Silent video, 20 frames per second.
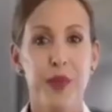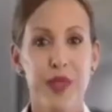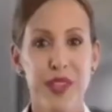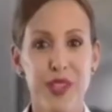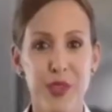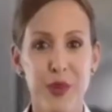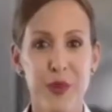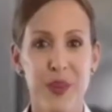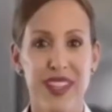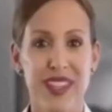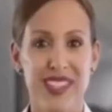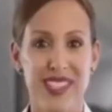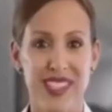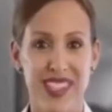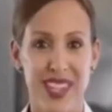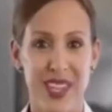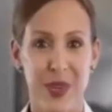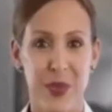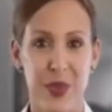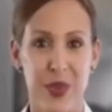Please remain
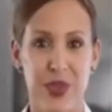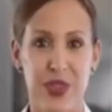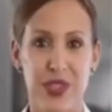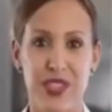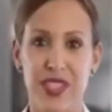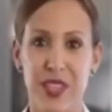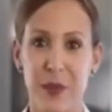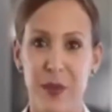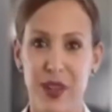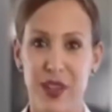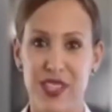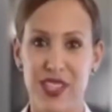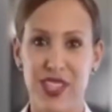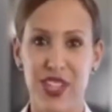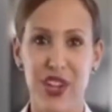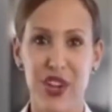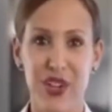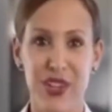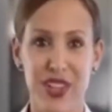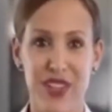seated with your seatbelt
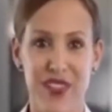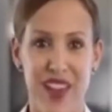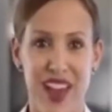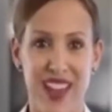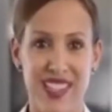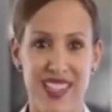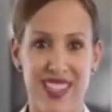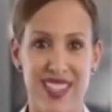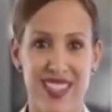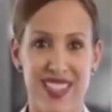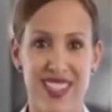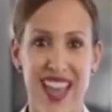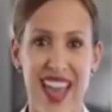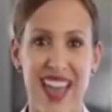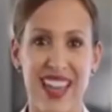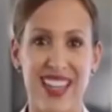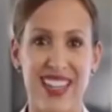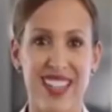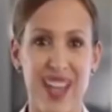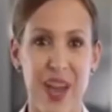securely fastened
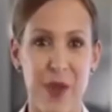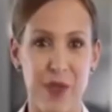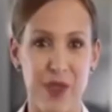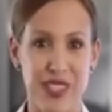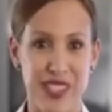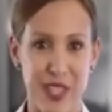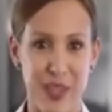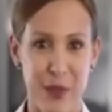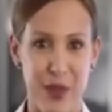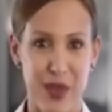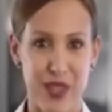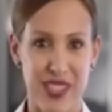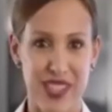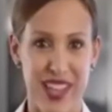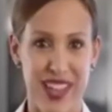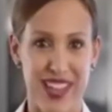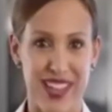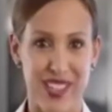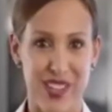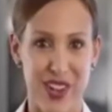anytime the seatbelt
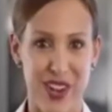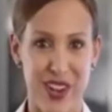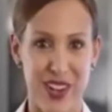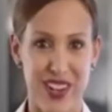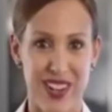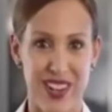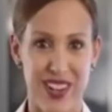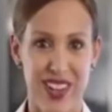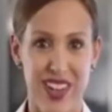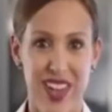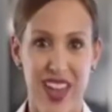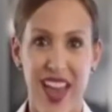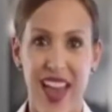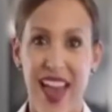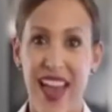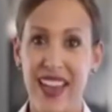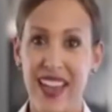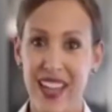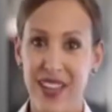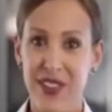sign is on.
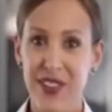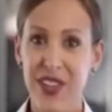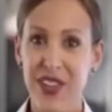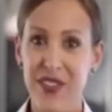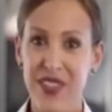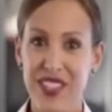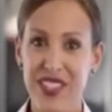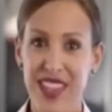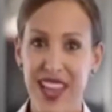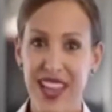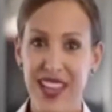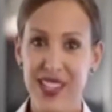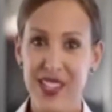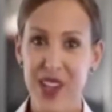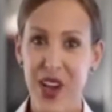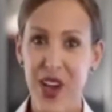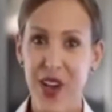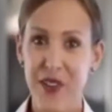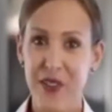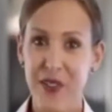And even if the sign is
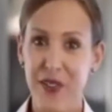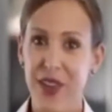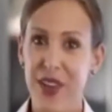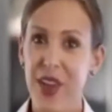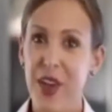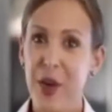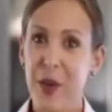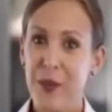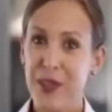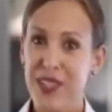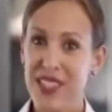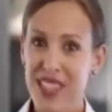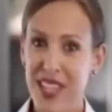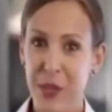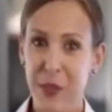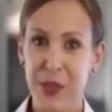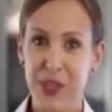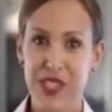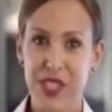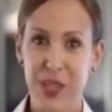off, please
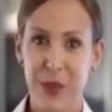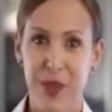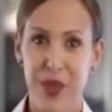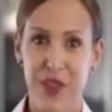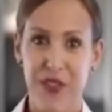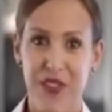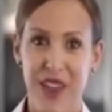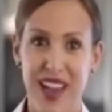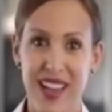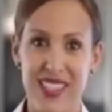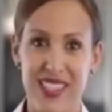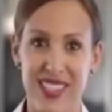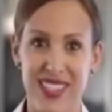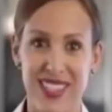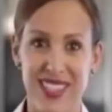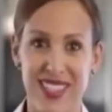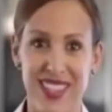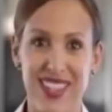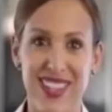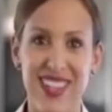keep your seatbelt
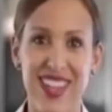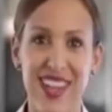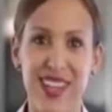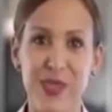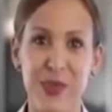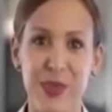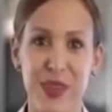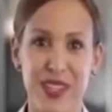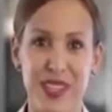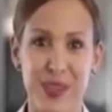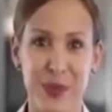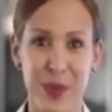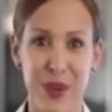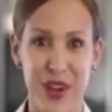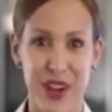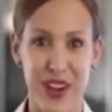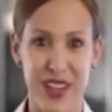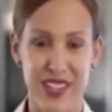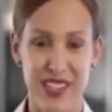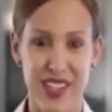fastened in case we
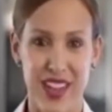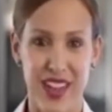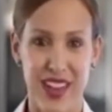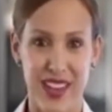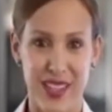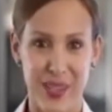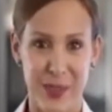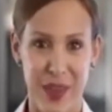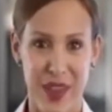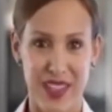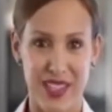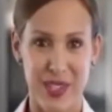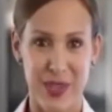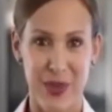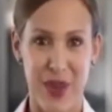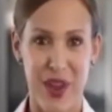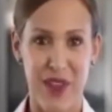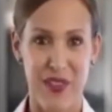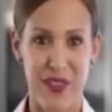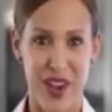experience unexpected
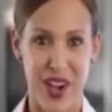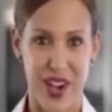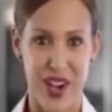rough